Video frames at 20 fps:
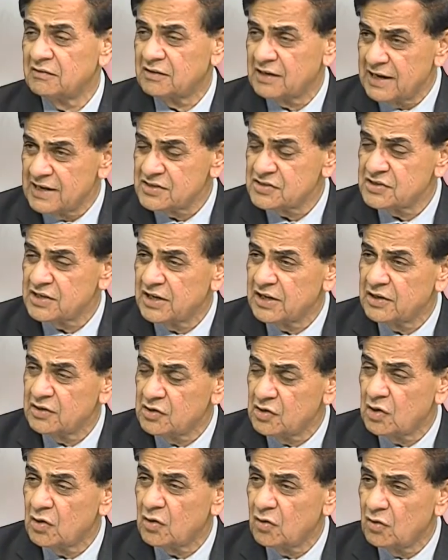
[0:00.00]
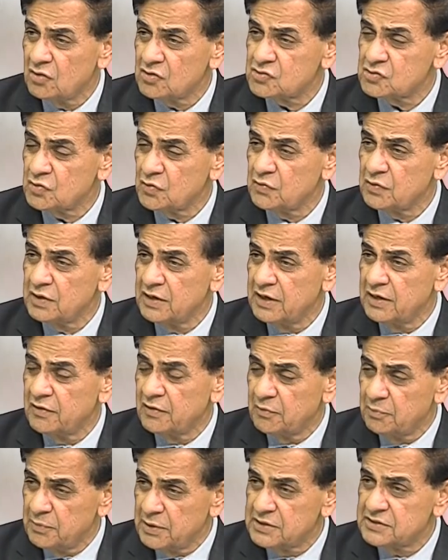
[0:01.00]
tri-state area also, we did a
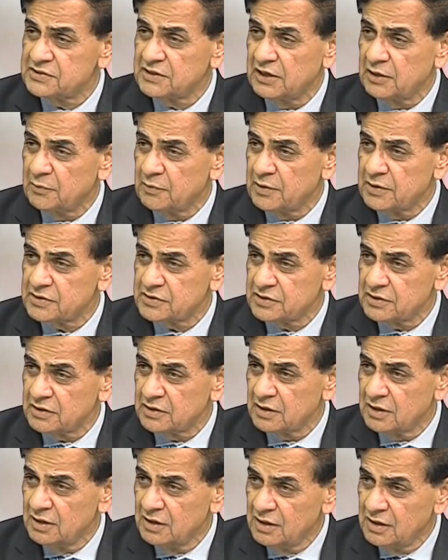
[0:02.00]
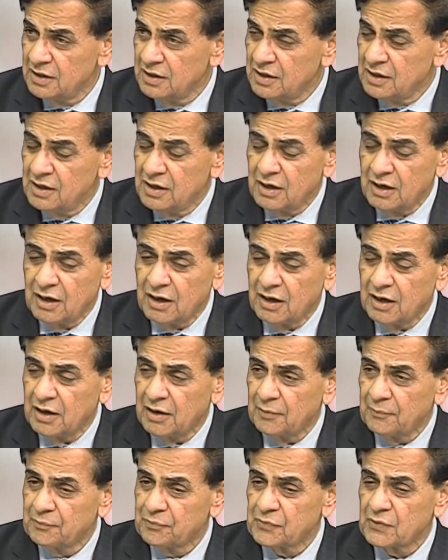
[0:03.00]
big celebration. We
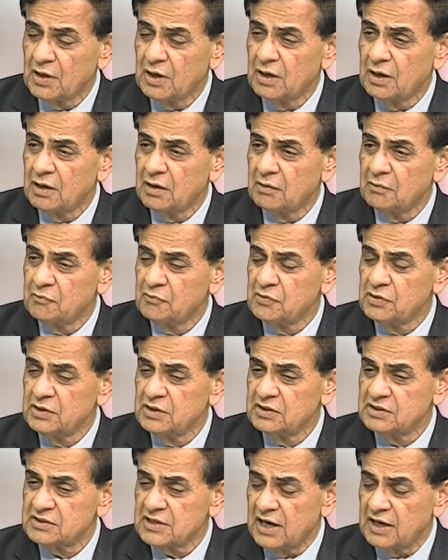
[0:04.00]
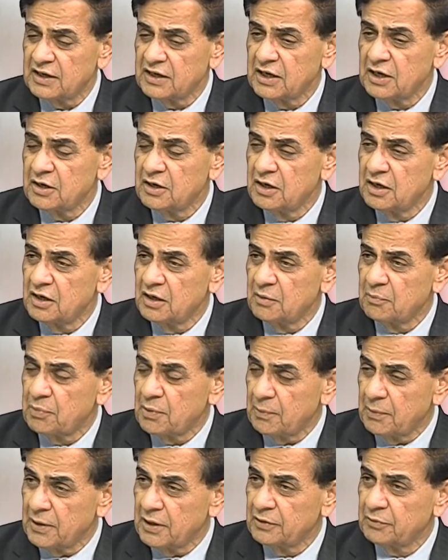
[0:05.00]
started
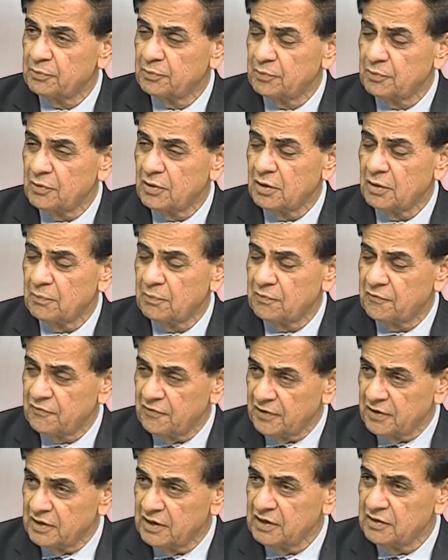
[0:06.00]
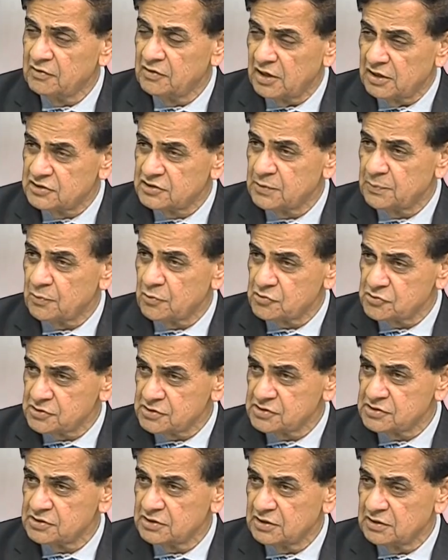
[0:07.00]
Prabhat Ferry, that's a
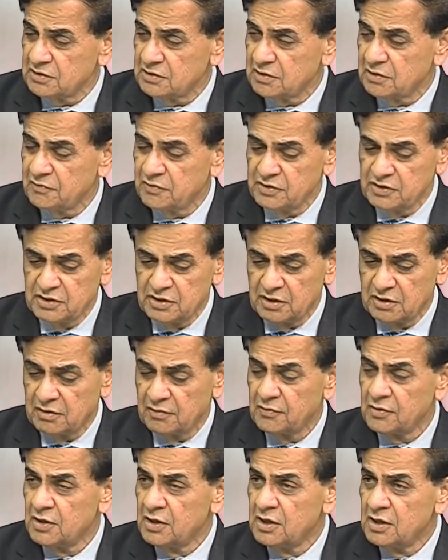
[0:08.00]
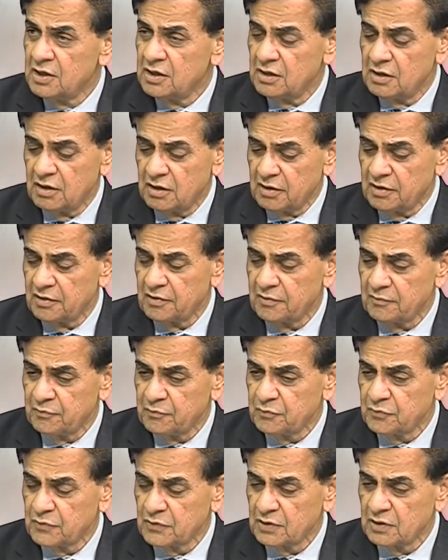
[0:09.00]
procession with the
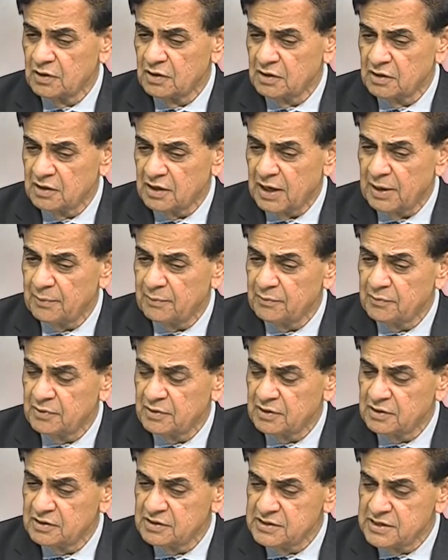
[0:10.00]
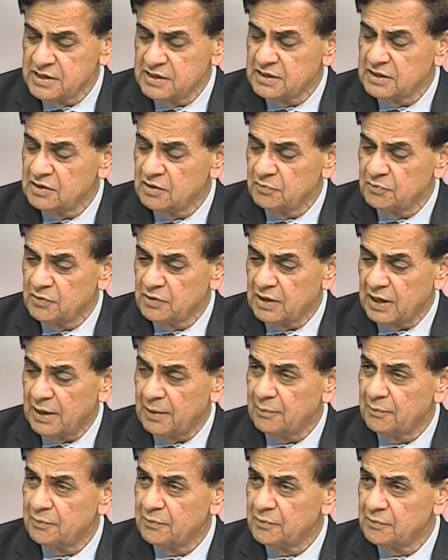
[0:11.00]
Ram, deity of the
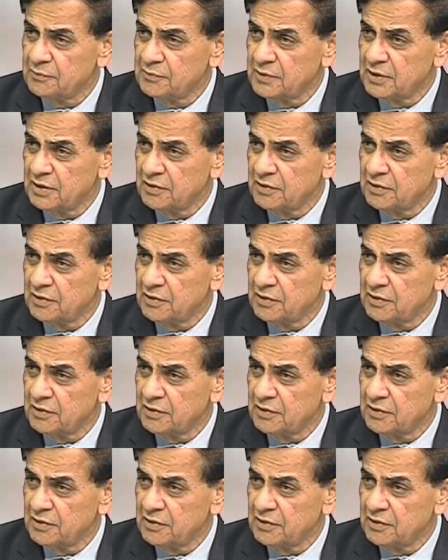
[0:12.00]
Ram